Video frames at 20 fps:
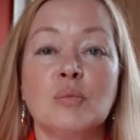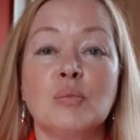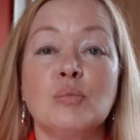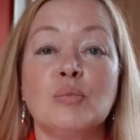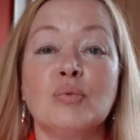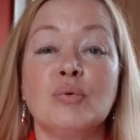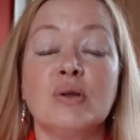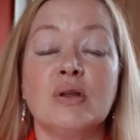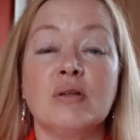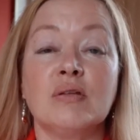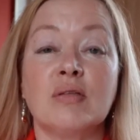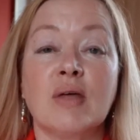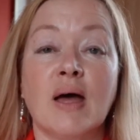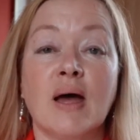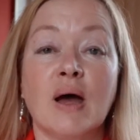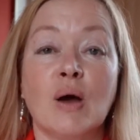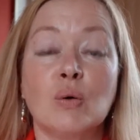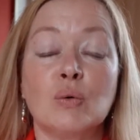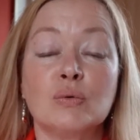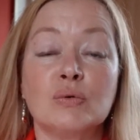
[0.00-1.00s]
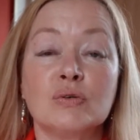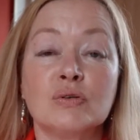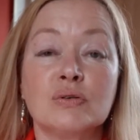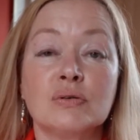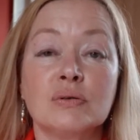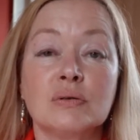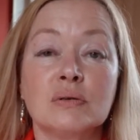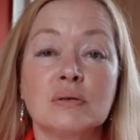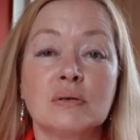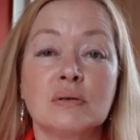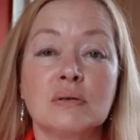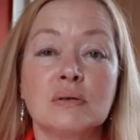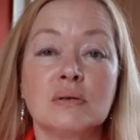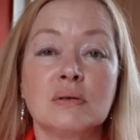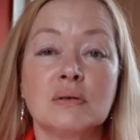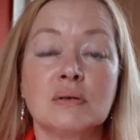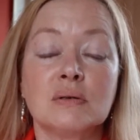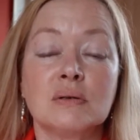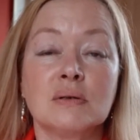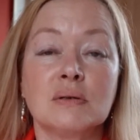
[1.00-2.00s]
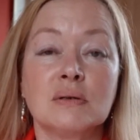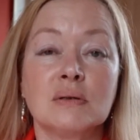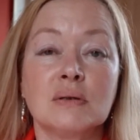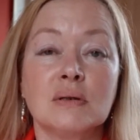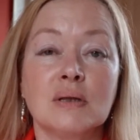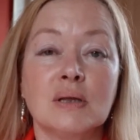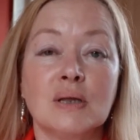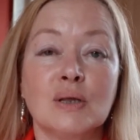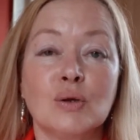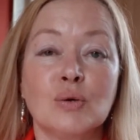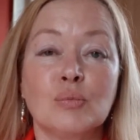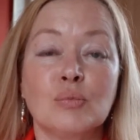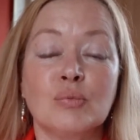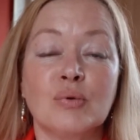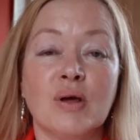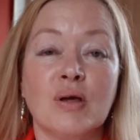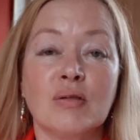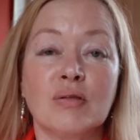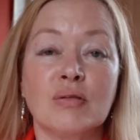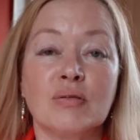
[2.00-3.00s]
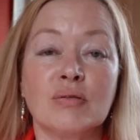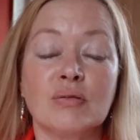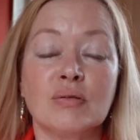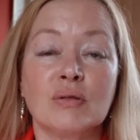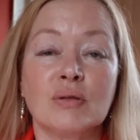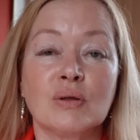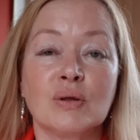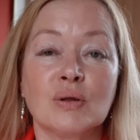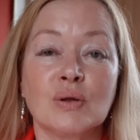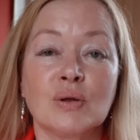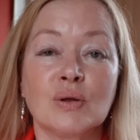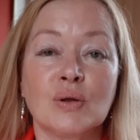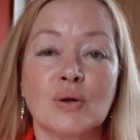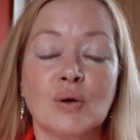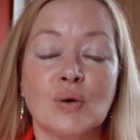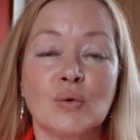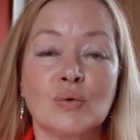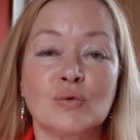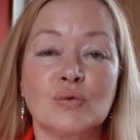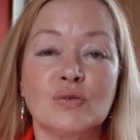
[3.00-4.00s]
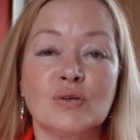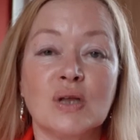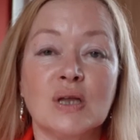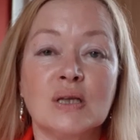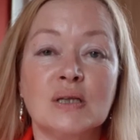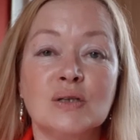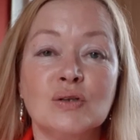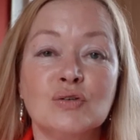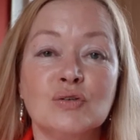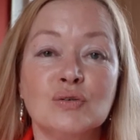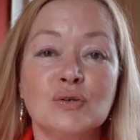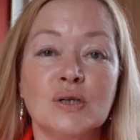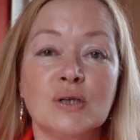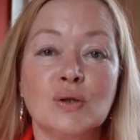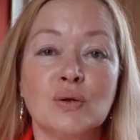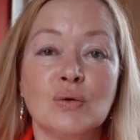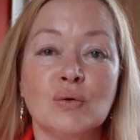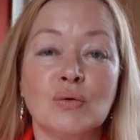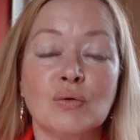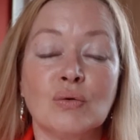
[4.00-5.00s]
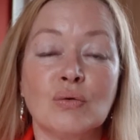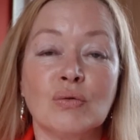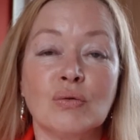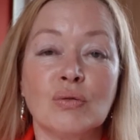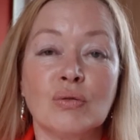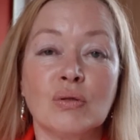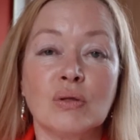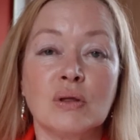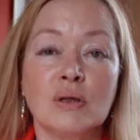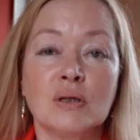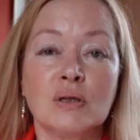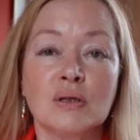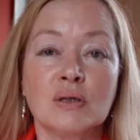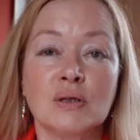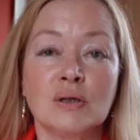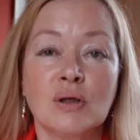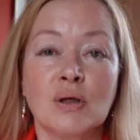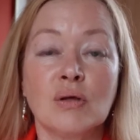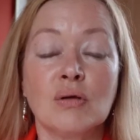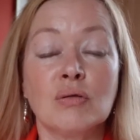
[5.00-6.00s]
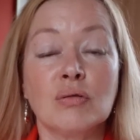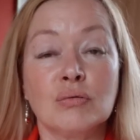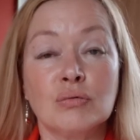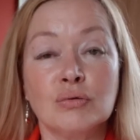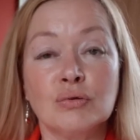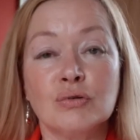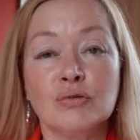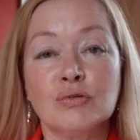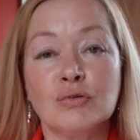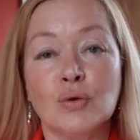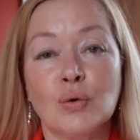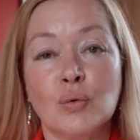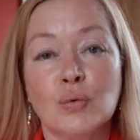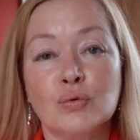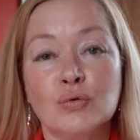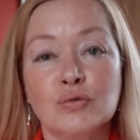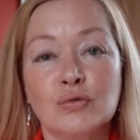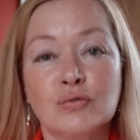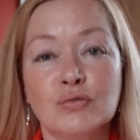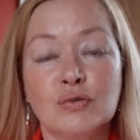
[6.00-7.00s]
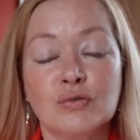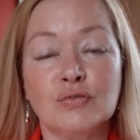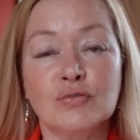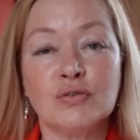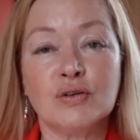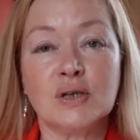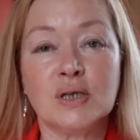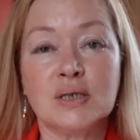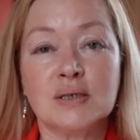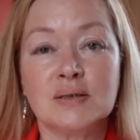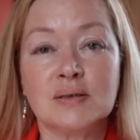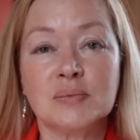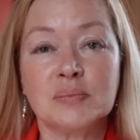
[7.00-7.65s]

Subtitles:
Breathe out, and your breath goes into the earth through the soles of your feet.